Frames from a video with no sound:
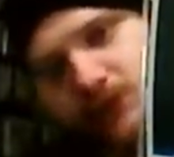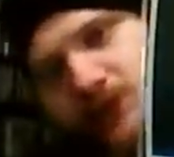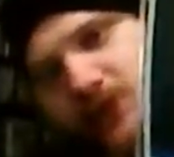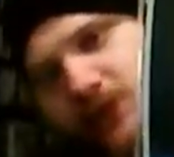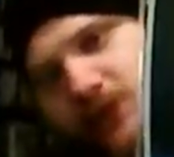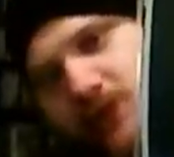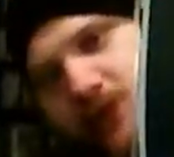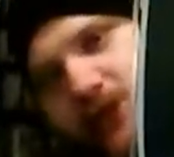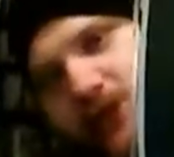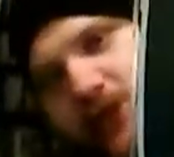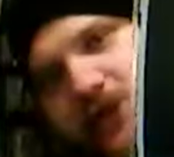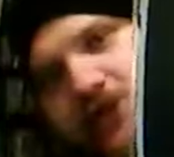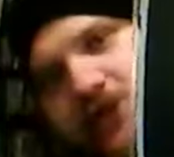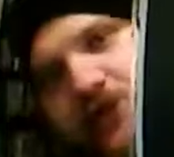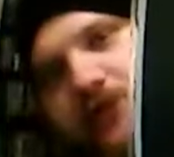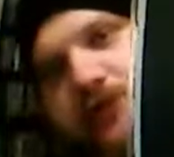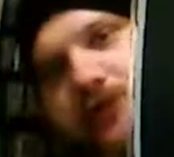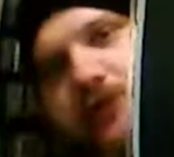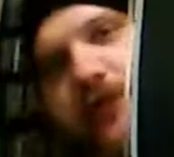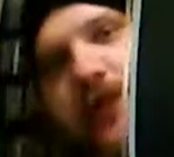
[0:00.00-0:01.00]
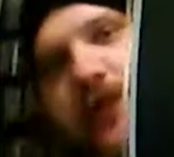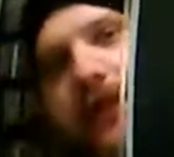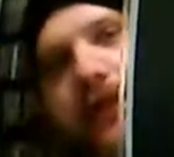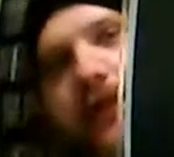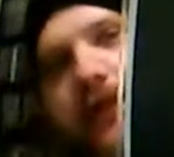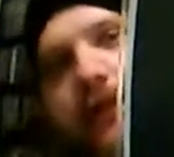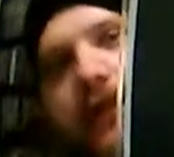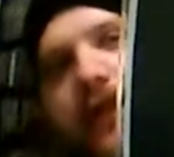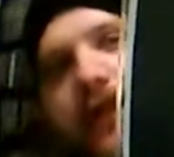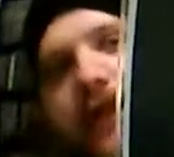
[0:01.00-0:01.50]
They're an
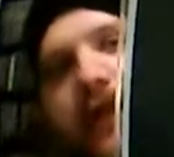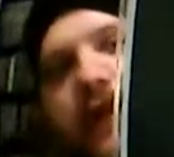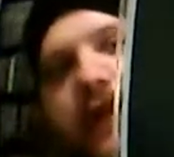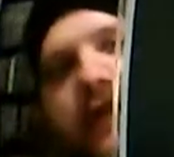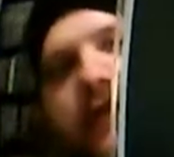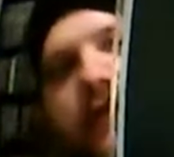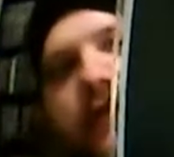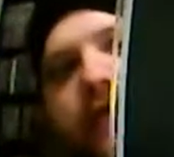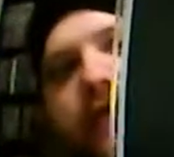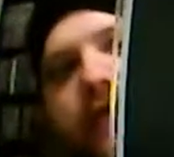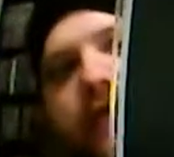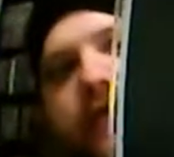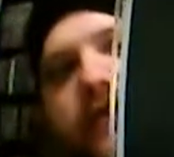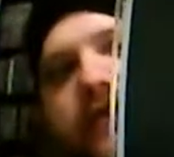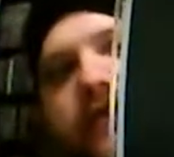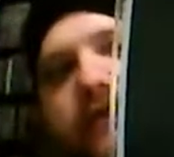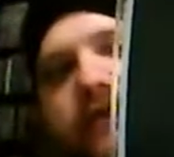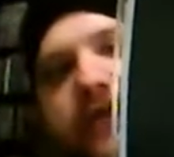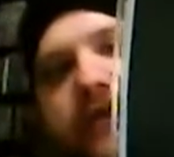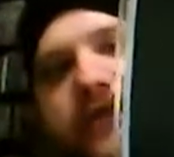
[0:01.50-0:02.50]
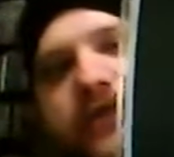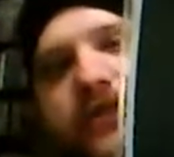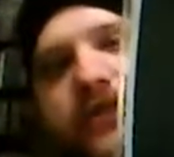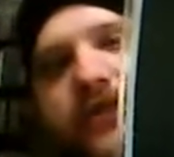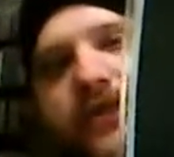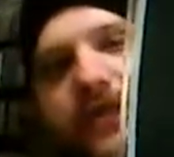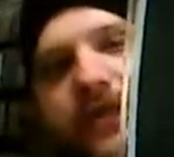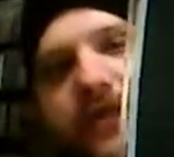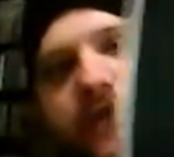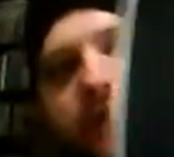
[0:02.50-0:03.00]
Australian band. I haven't heard as
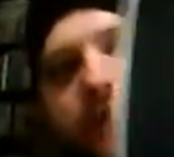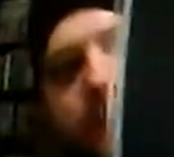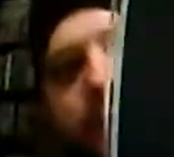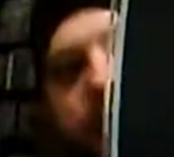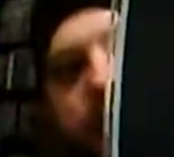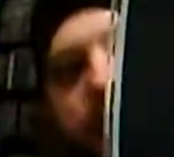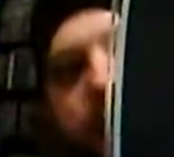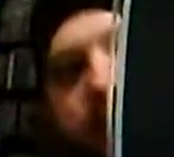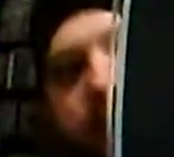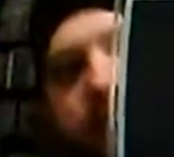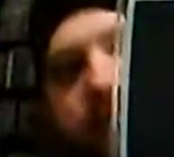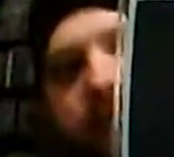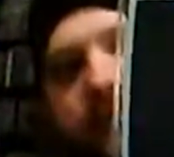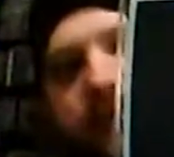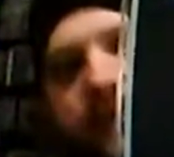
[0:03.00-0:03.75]
much from them.